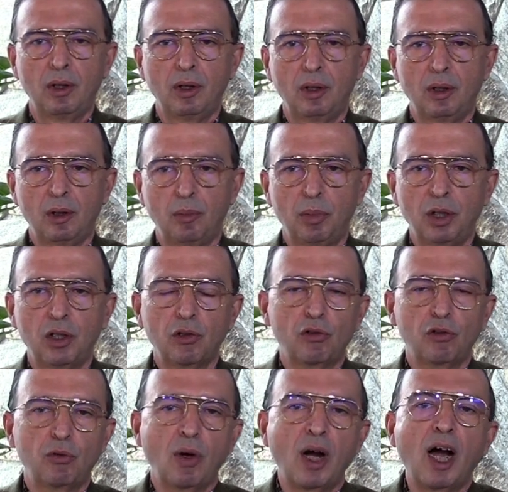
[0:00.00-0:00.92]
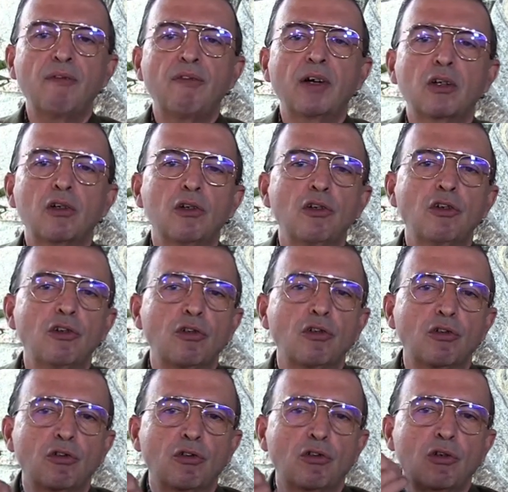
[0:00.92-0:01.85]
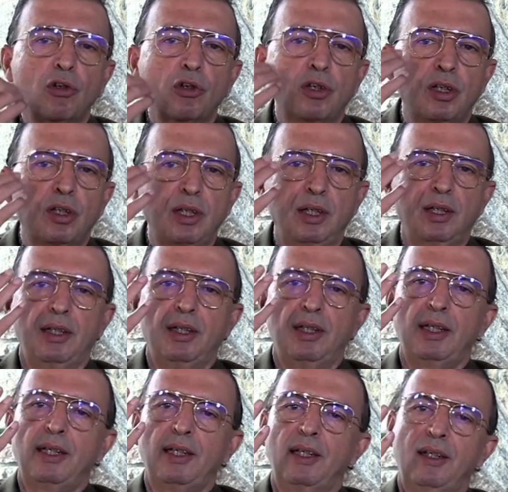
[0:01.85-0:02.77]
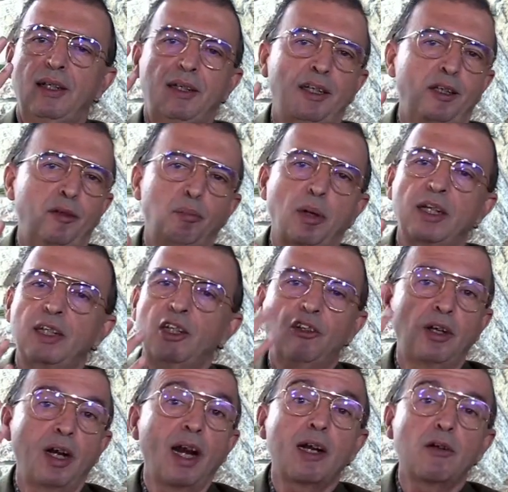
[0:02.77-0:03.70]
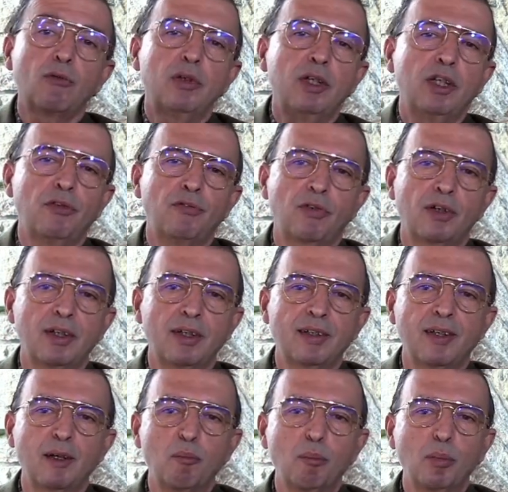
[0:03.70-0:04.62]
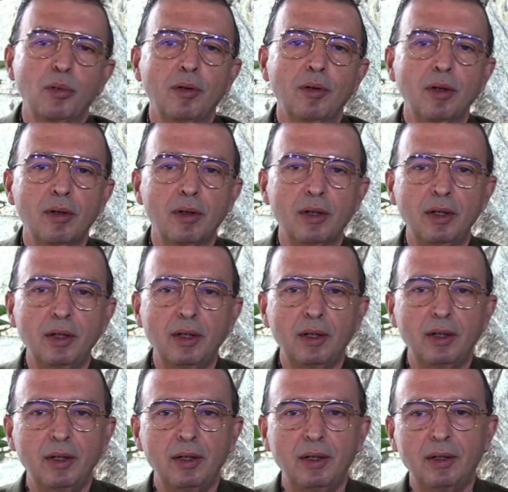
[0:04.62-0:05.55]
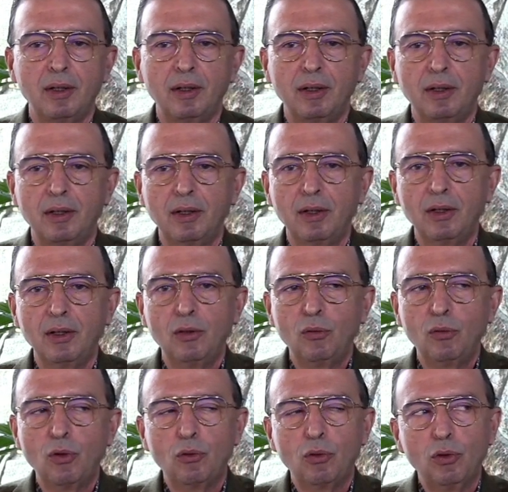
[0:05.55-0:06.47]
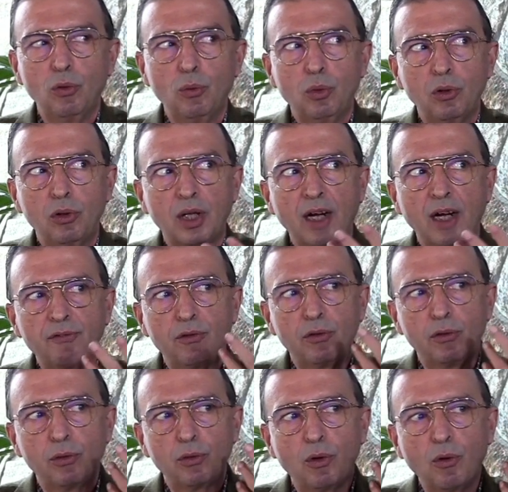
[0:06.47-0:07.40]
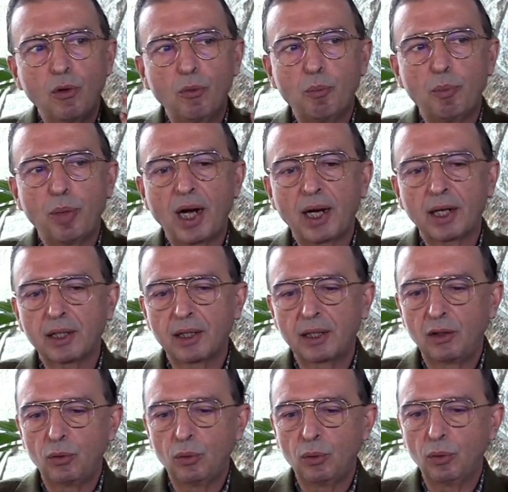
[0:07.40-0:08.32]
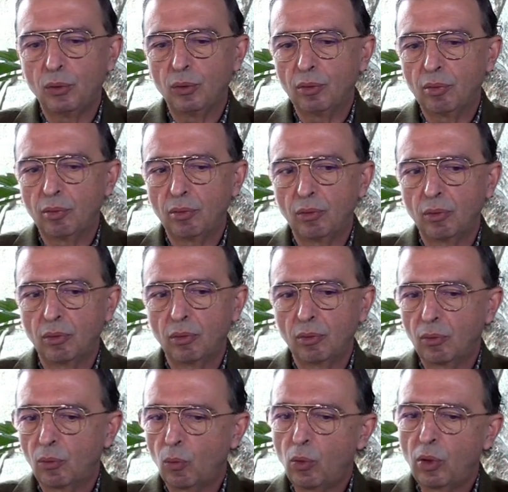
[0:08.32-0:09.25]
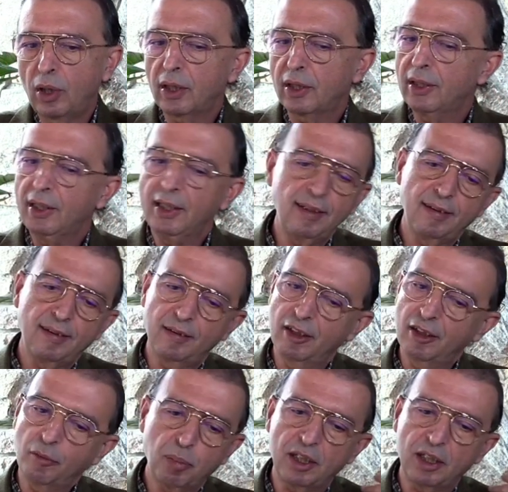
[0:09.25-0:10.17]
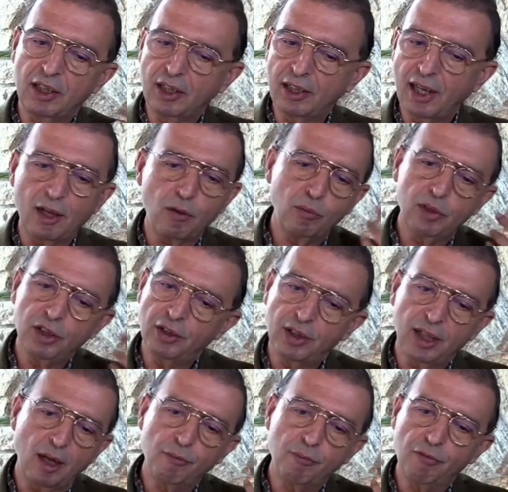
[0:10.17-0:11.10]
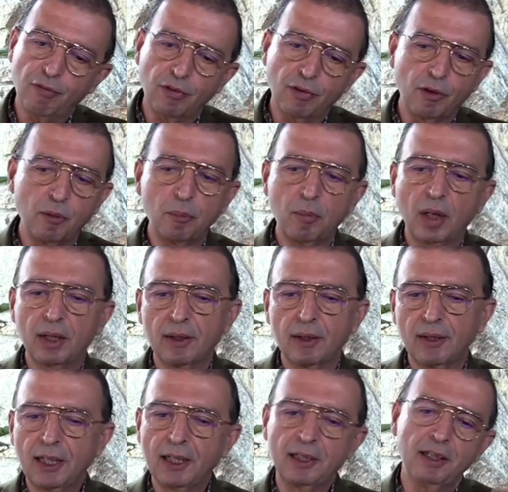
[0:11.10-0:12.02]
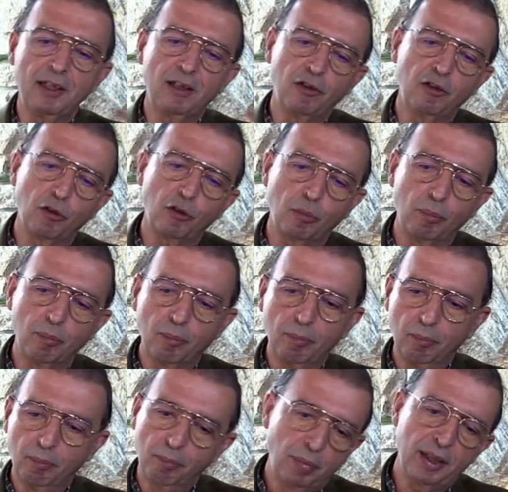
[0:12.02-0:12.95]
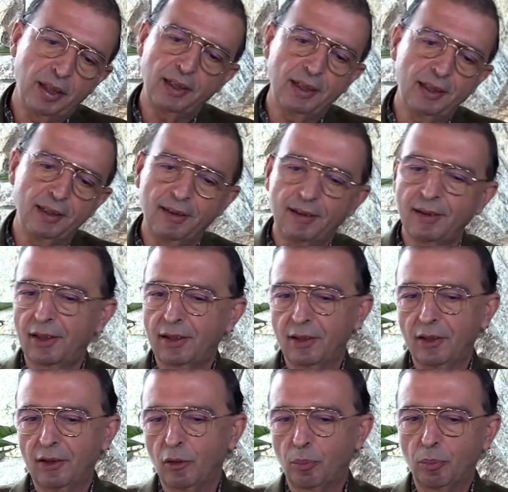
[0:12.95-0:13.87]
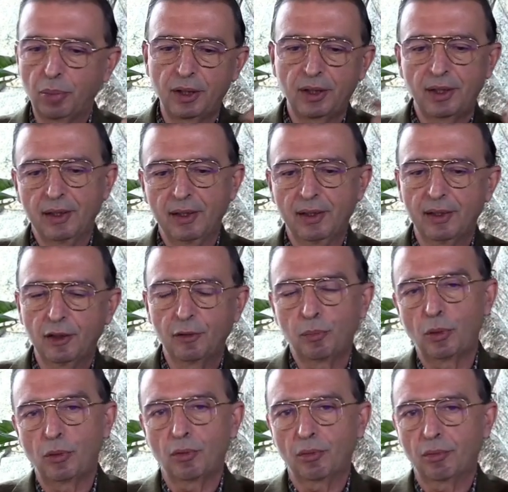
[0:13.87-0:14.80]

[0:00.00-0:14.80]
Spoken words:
Because to have a conscious thought in the Spanish language, for example, you know, you would have to go back to where this Spanish language come from, and then it's your parents, and your parents spoke